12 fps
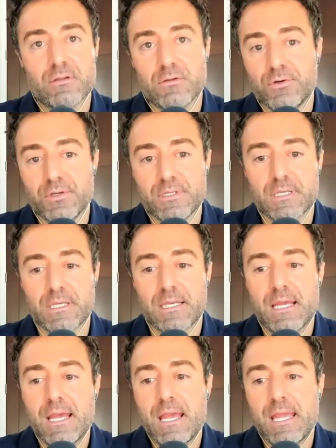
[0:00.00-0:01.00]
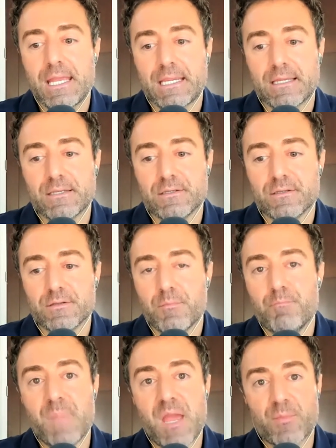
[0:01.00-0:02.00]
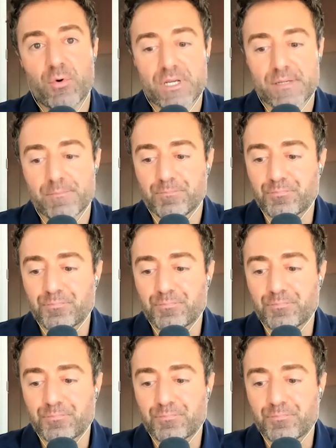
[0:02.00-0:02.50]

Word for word: learning, and memory.